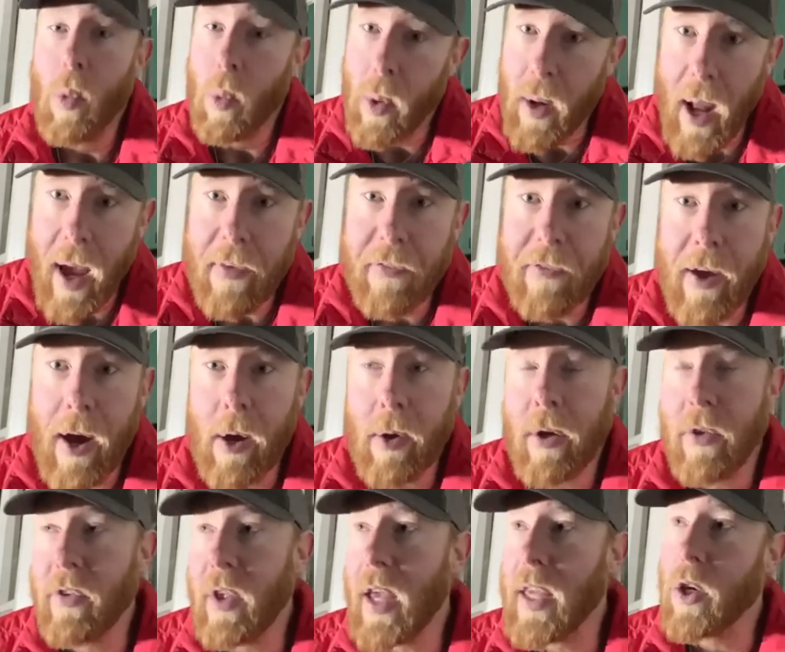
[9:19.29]
what I found
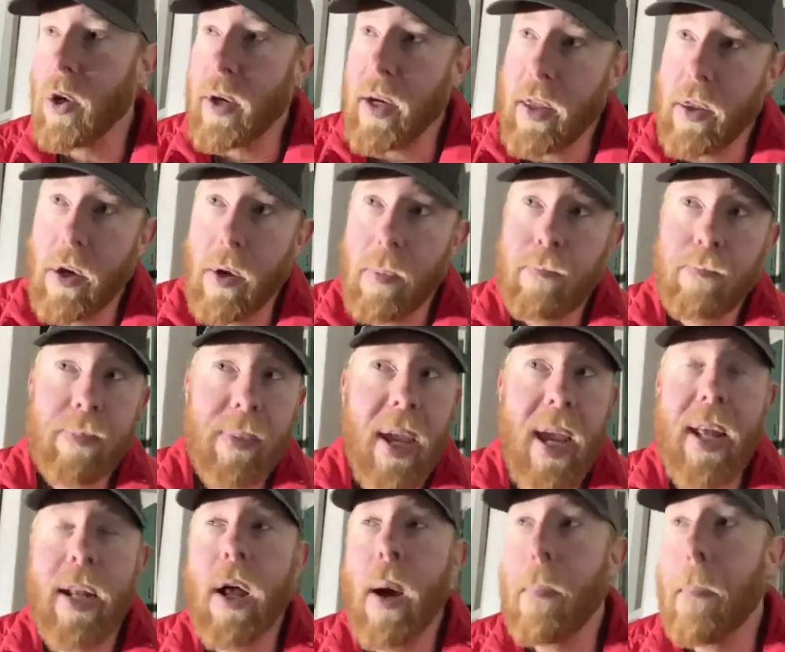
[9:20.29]
is that you'll either
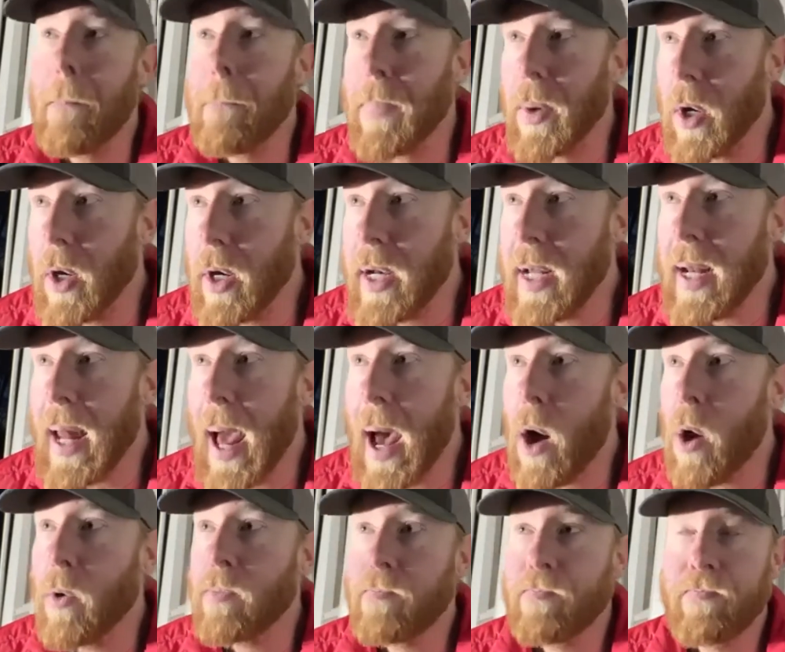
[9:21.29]
end up burning
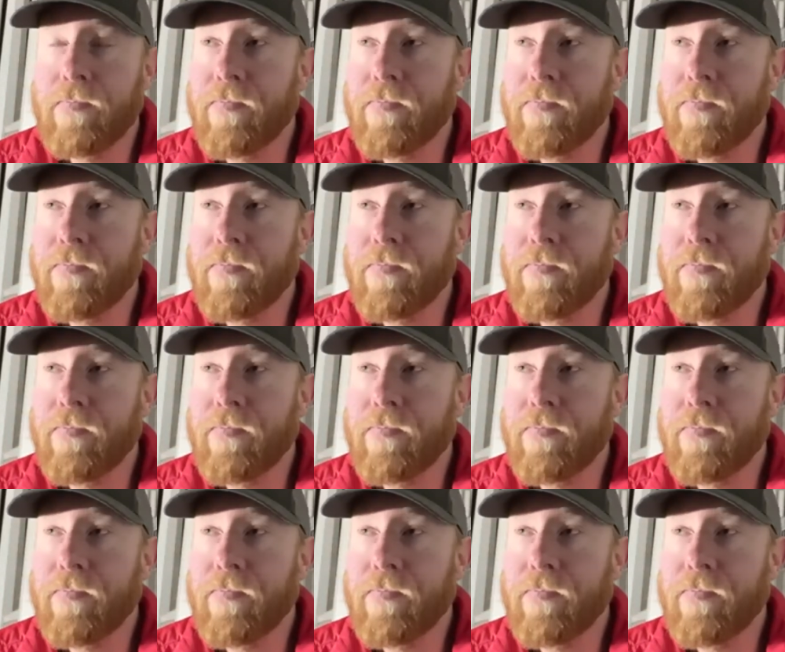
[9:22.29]
out